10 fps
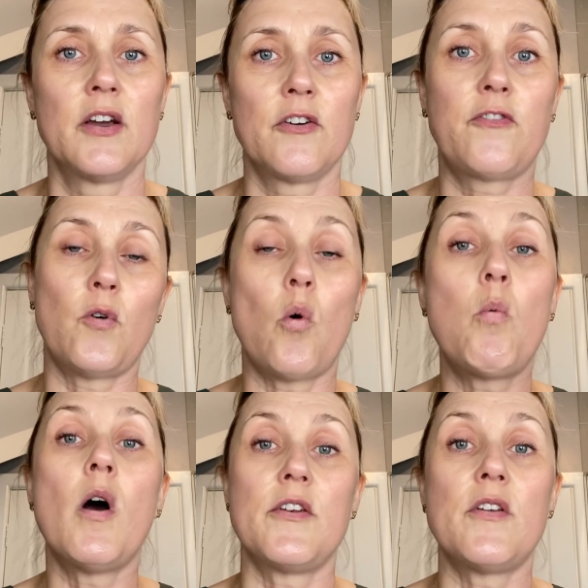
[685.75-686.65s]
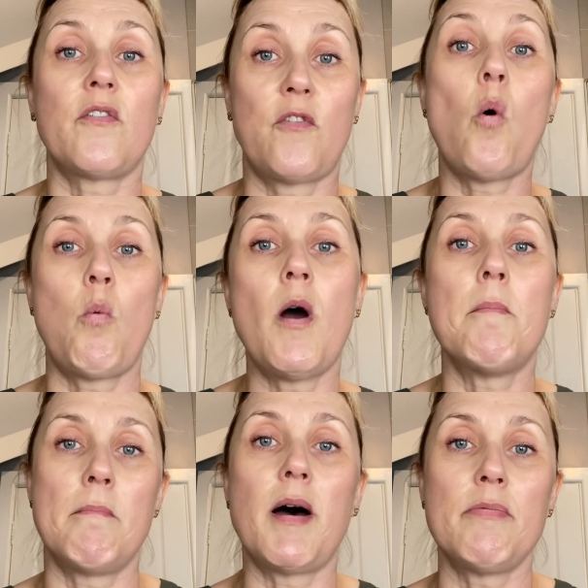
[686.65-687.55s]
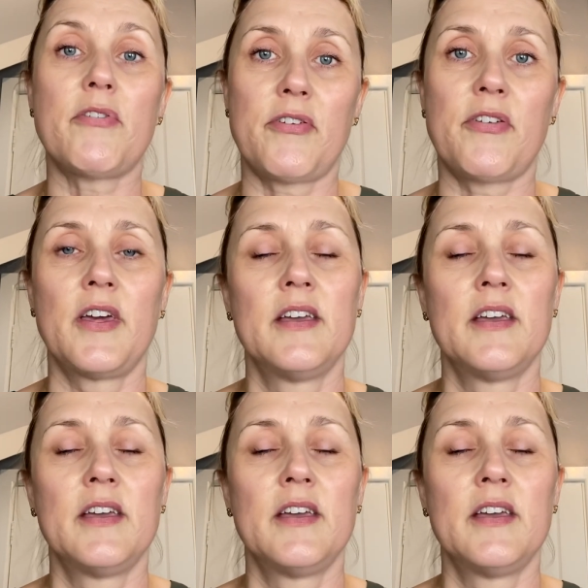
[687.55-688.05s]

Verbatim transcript: for, or one for one month